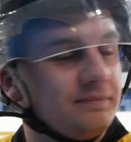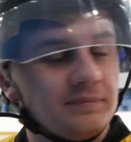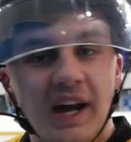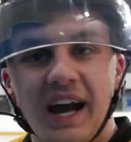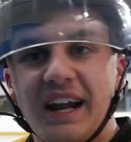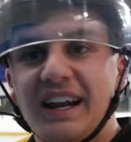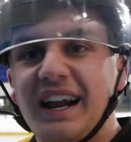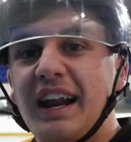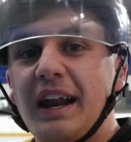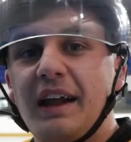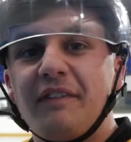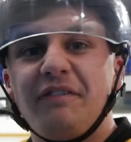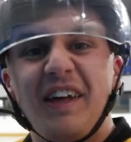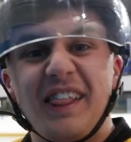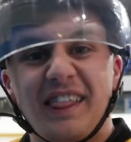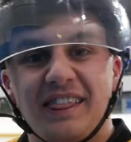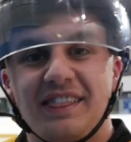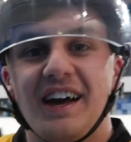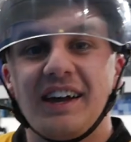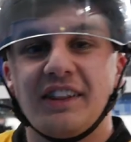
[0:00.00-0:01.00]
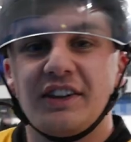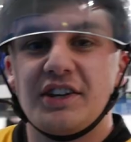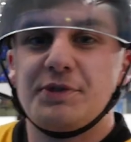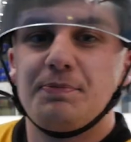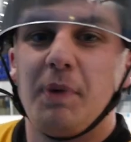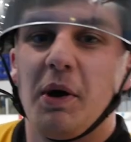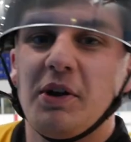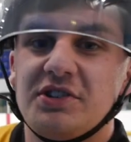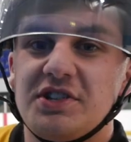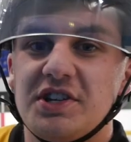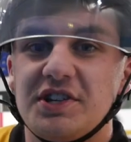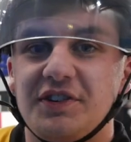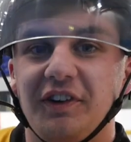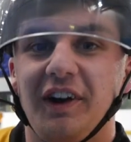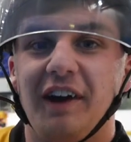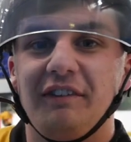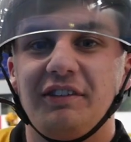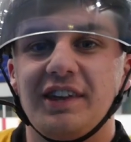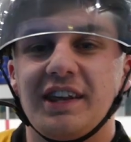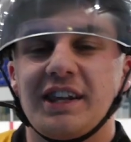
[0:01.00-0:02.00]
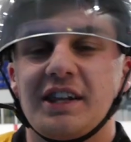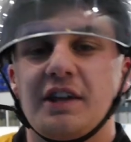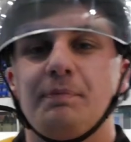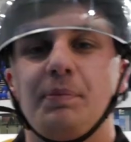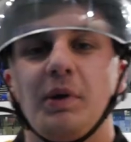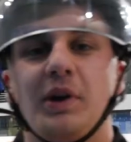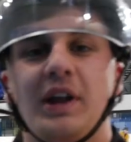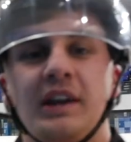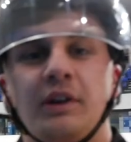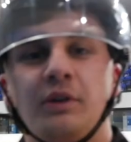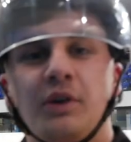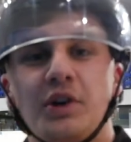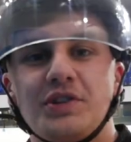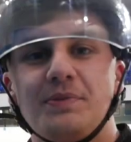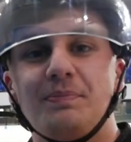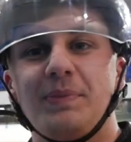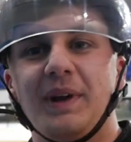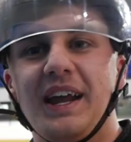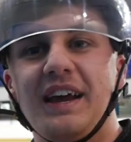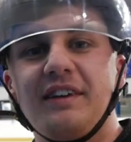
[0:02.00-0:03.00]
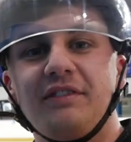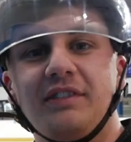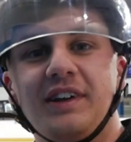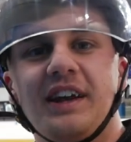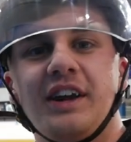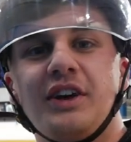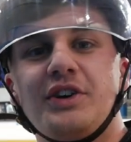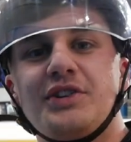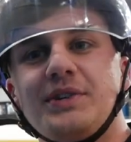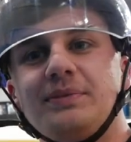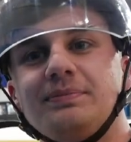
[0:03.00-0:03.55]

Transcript: I'd like to thank the sponsors for everything they've put into us and believing in us.